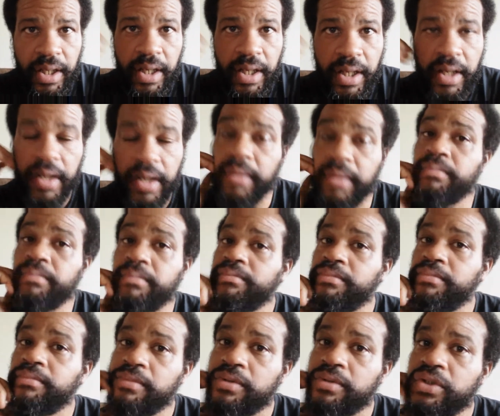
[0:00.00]
um
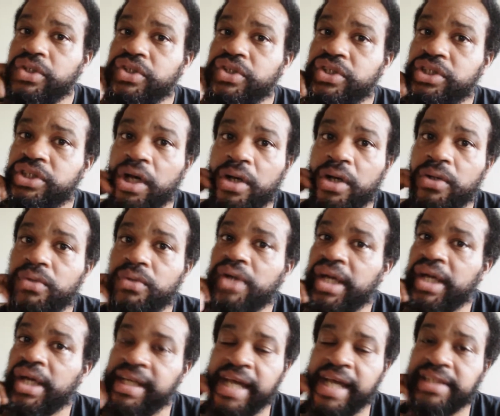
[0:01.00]
so
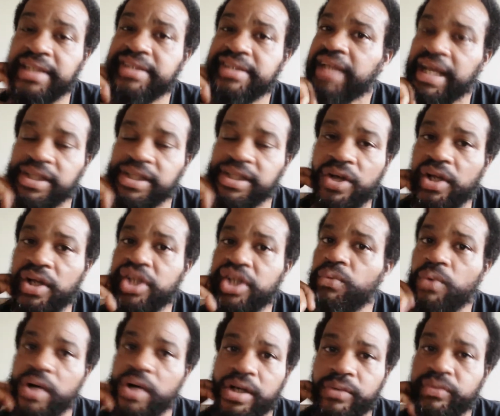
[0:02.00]
and that's that's all
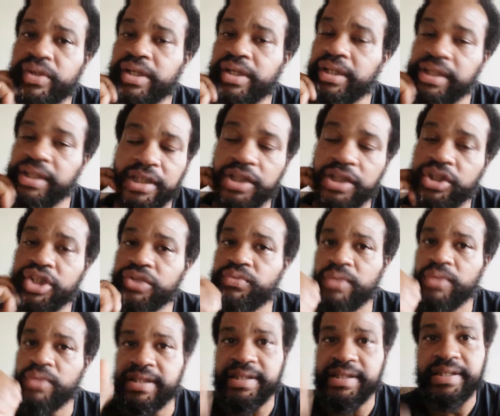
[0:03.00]
you want really you
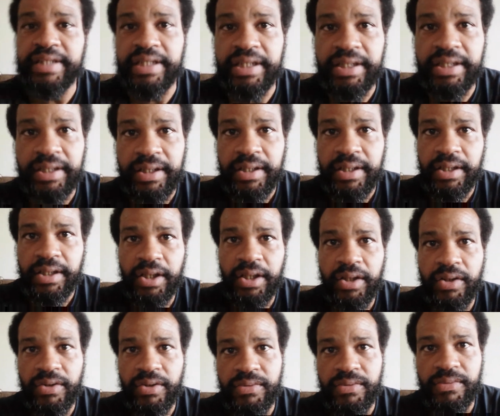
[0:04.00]
just want to see
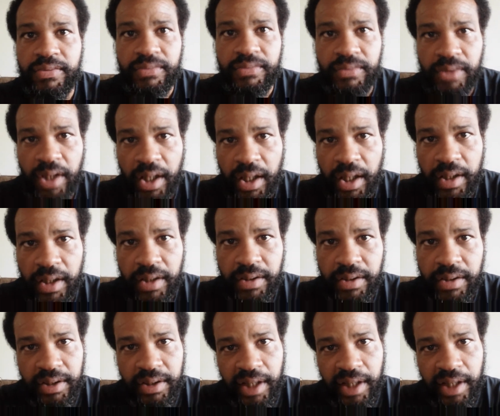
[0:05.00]
you know uh,